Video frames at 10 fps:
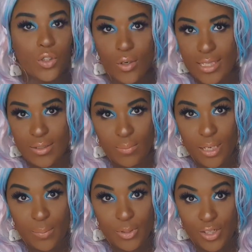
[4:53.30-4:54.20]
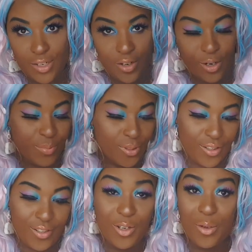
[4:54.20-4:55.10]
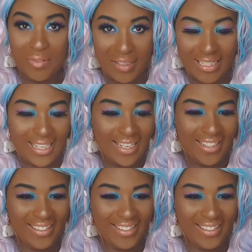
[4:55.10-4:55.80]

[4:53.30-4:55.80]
Of course, it would be a machine notebook, obviously.